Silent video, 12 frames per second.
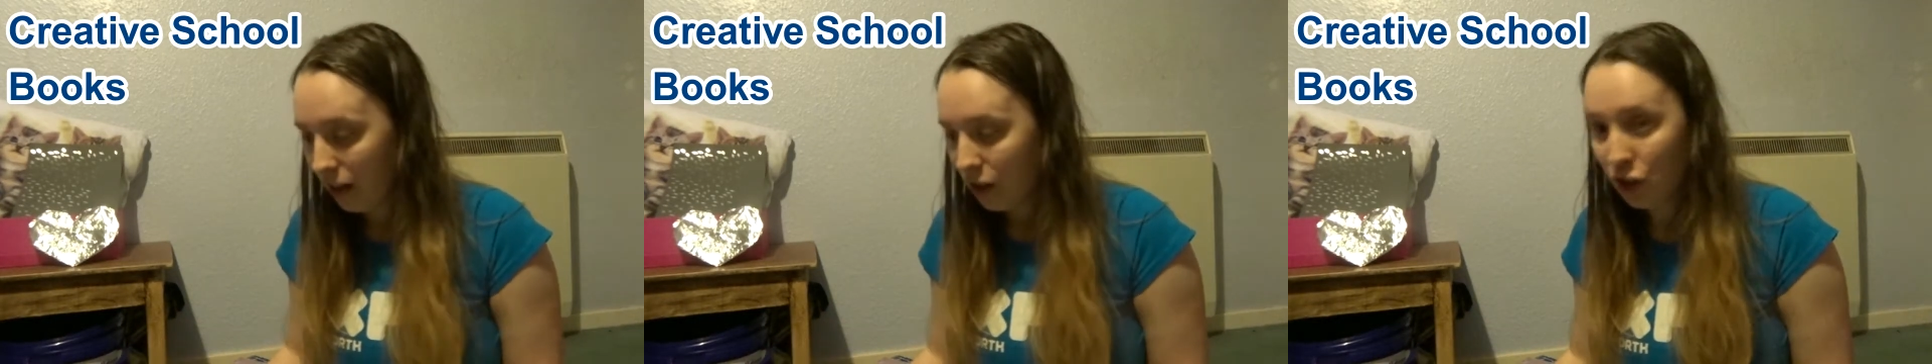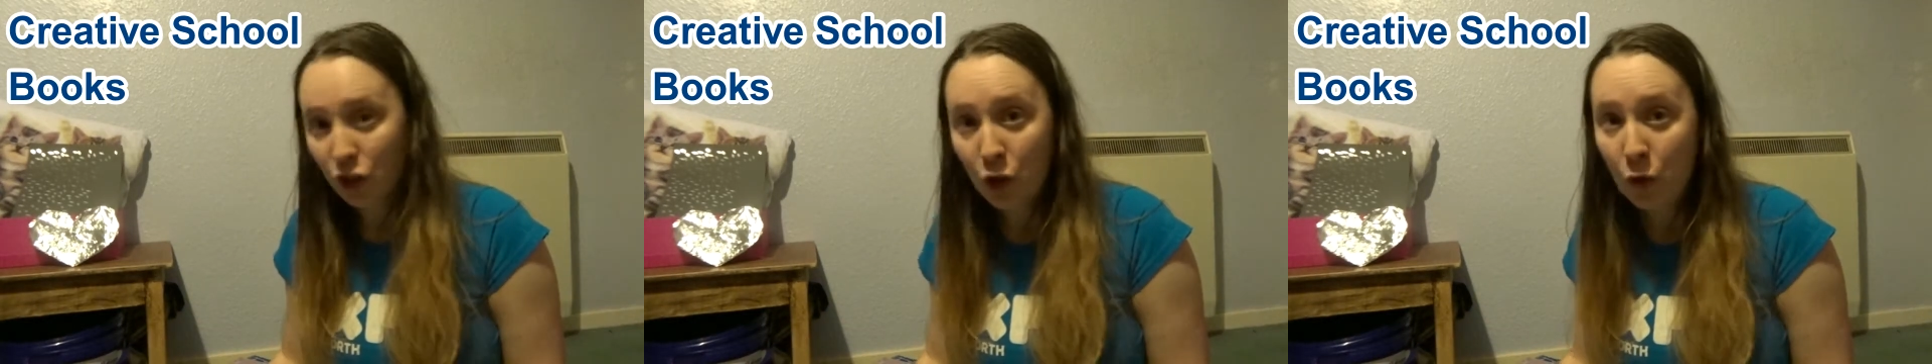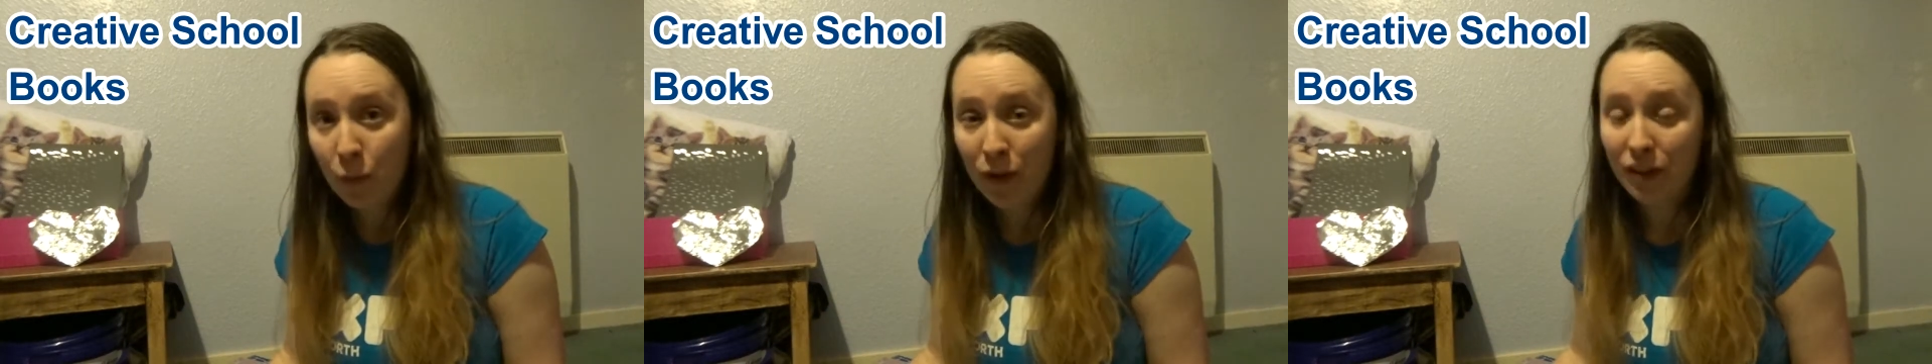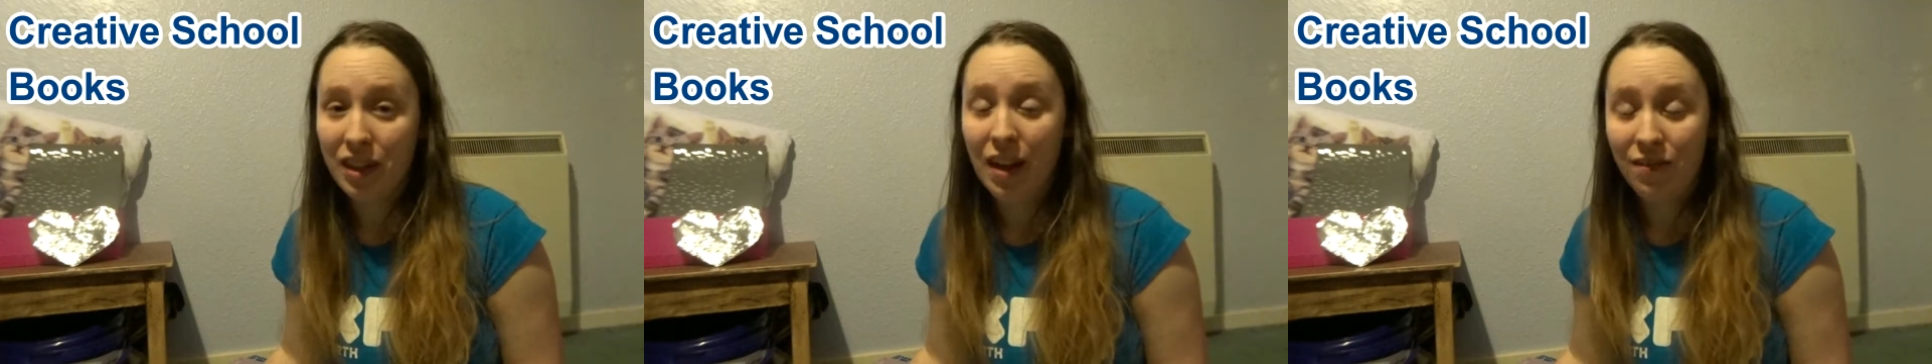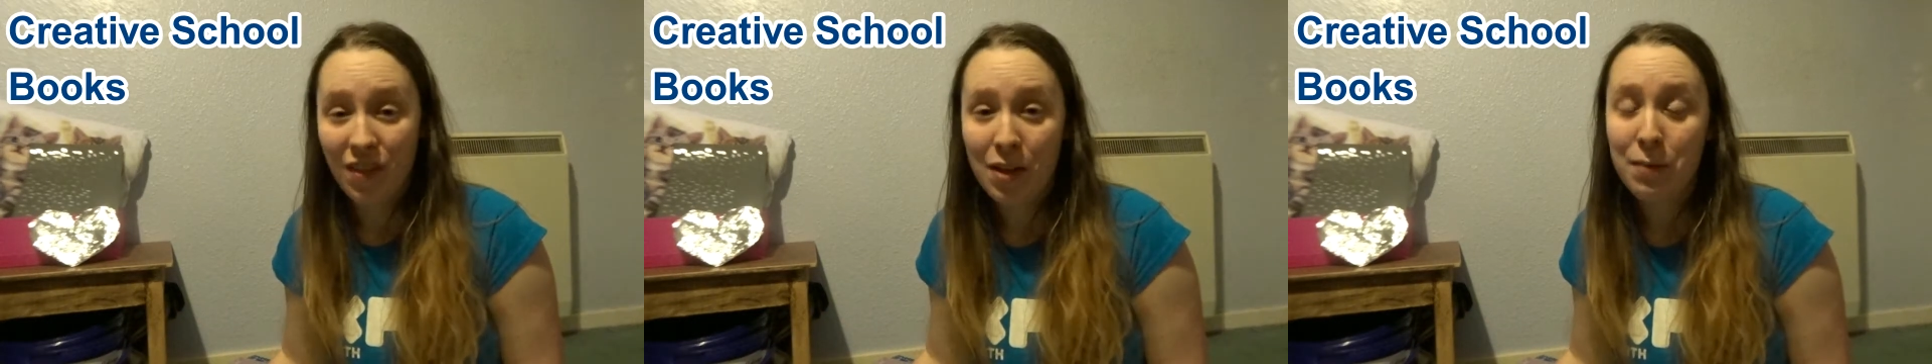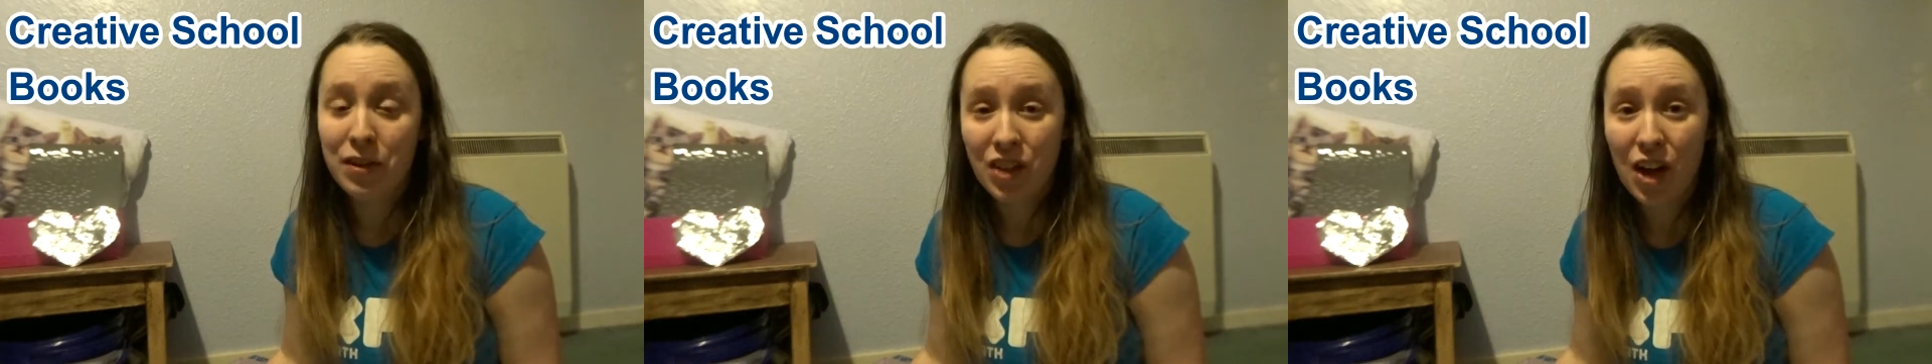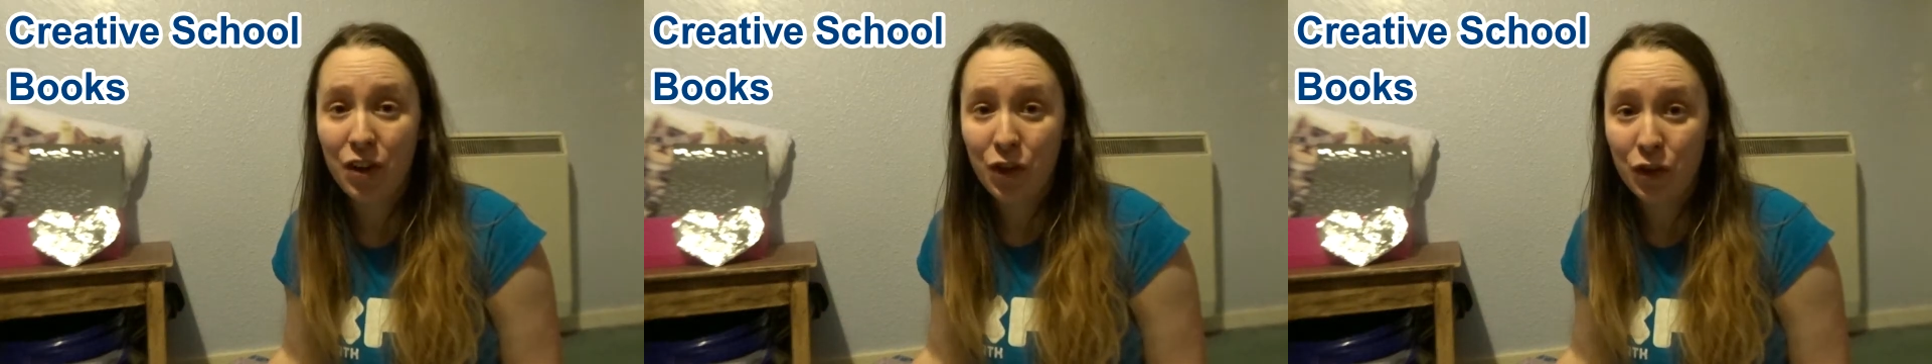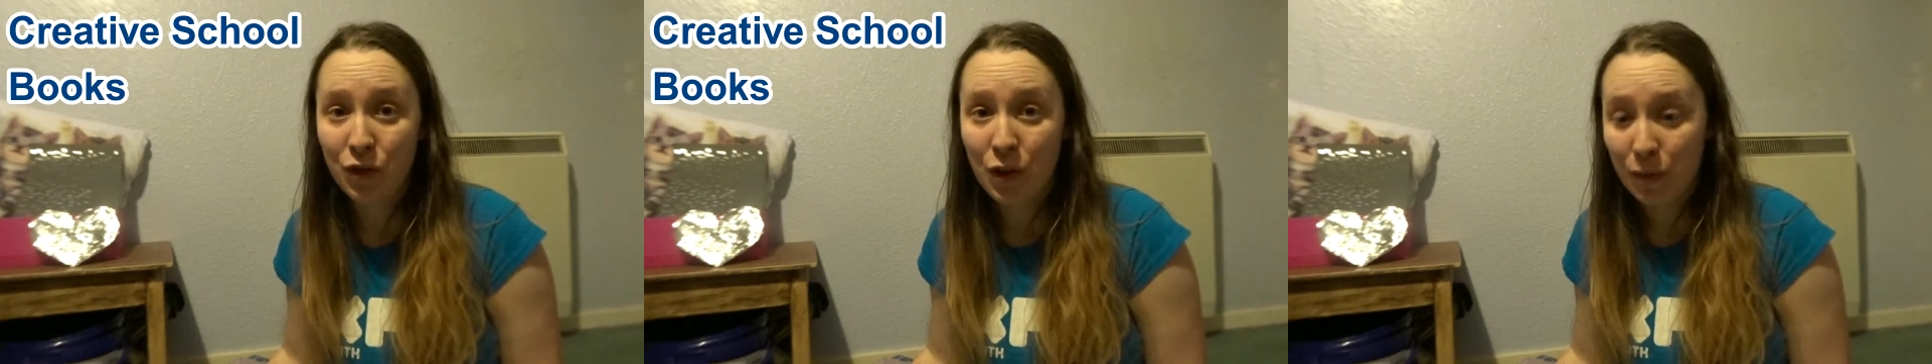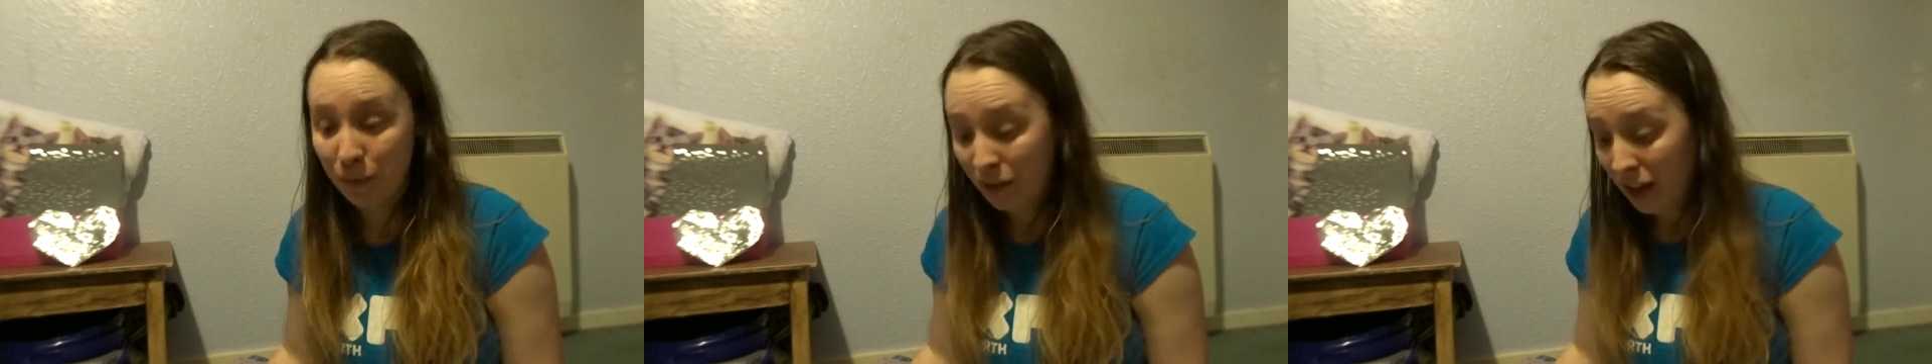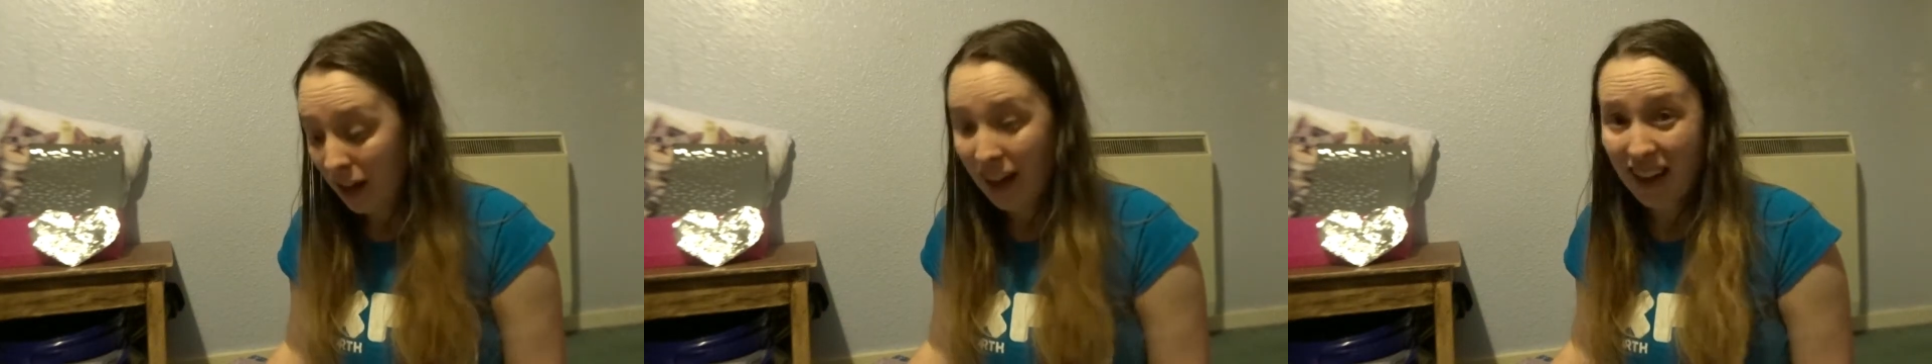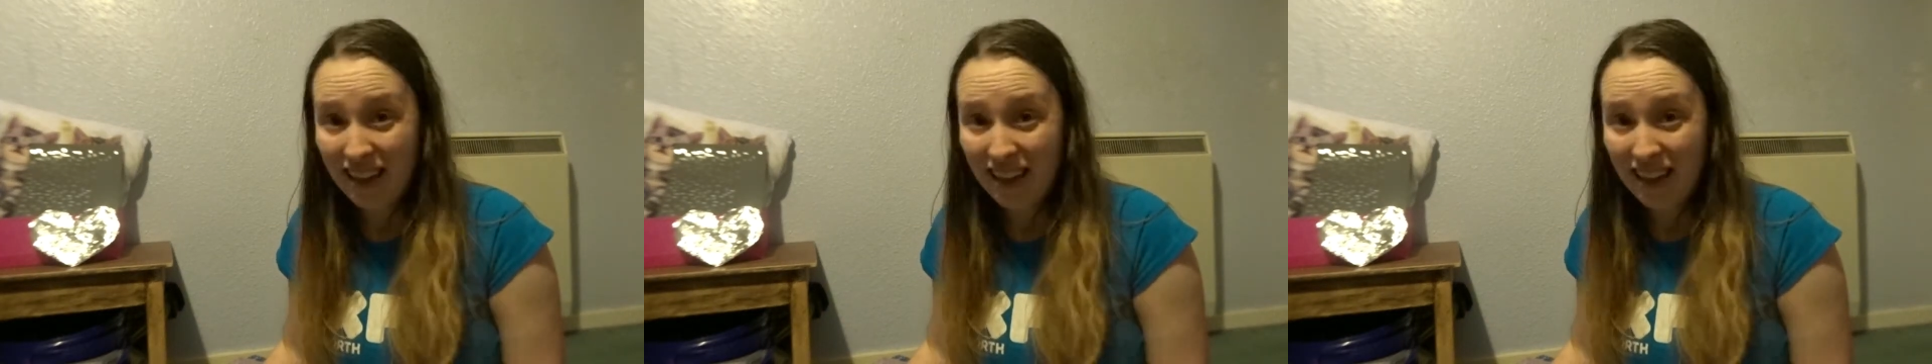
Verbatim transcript: school books that I found in my childhood room.